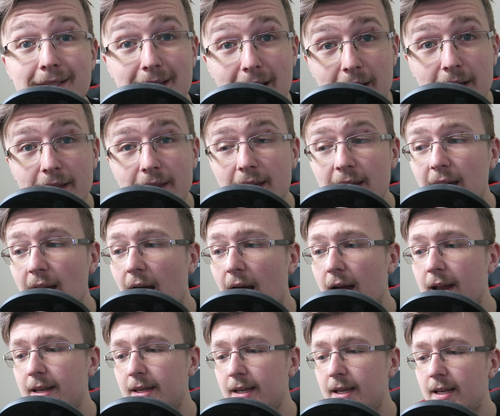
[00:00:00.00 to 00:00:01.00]
Secondly,
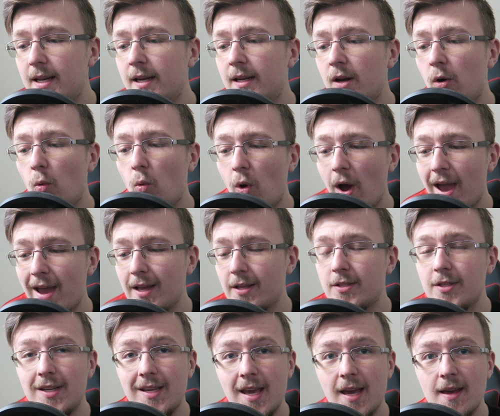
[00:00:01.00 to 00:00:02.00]
I needed a way
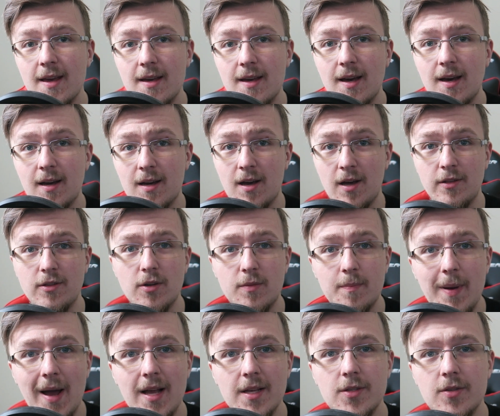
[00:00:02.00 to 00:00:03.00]
to get a
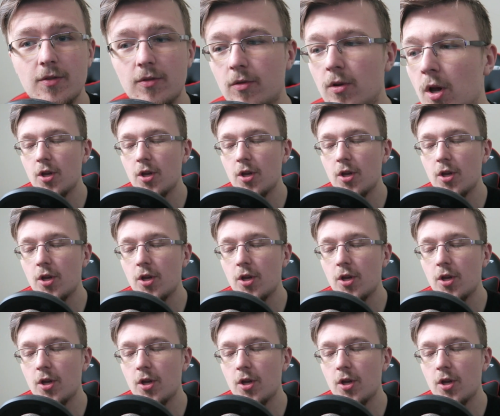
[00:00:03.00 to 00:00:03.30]
colored pass-through.